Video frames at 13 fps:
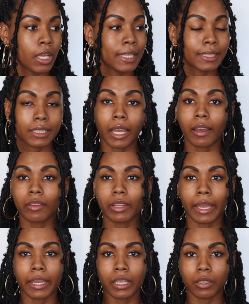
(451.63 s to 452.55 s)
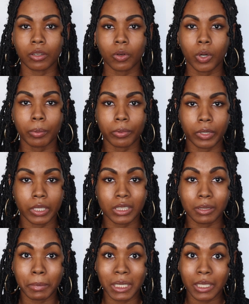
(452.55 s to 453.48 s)
style that
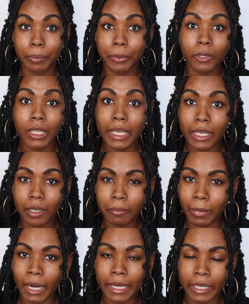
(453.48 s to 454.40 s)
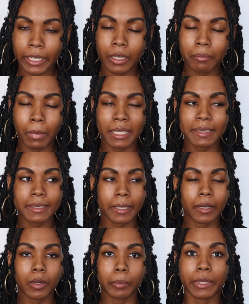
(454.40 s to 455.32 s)
incorporates manipulating my hair, my
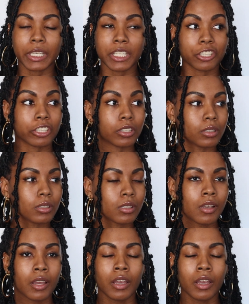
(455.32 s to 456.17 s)
scalp itches.